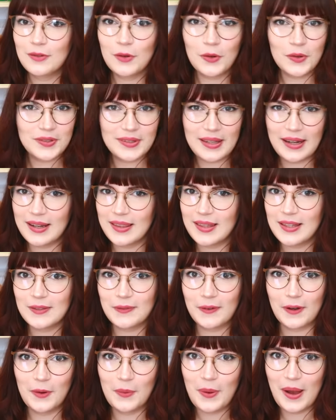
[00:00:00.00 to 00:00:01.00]
I'm not selling
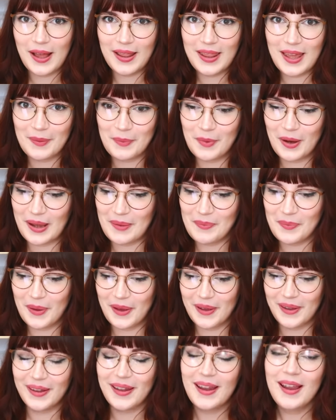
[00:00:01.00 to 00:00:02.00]
this very well, am I?
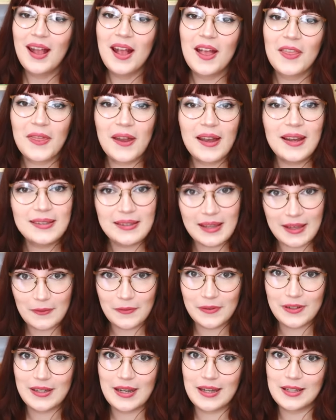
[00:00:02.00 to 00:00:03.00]
But that is
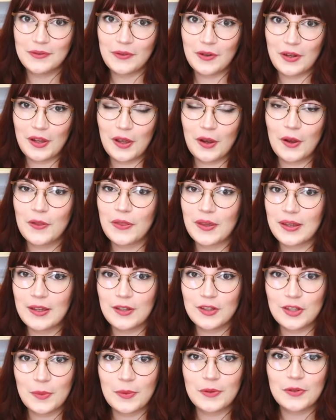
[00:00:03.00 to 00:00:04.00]
it for today's video.
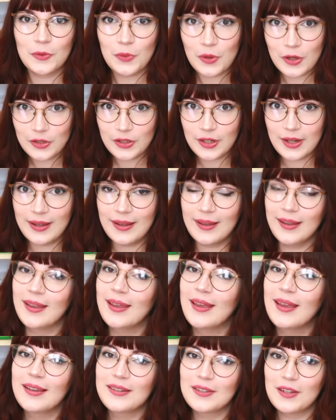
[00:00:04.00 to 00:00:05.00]
Thank you so much for
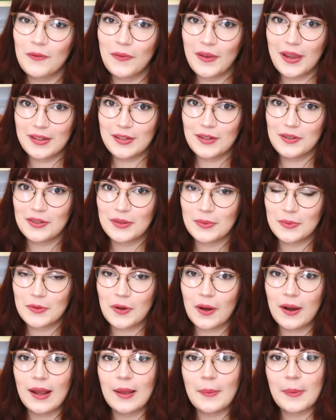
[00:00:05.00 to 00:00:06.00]
watching. Don't forget to
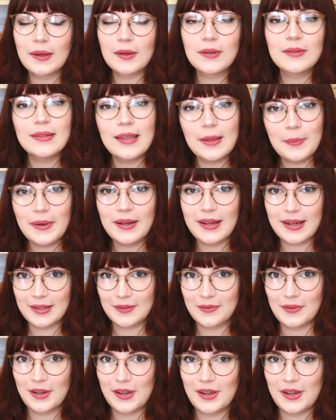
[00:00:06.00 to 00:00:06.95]
subscribe, and I'll see you in my next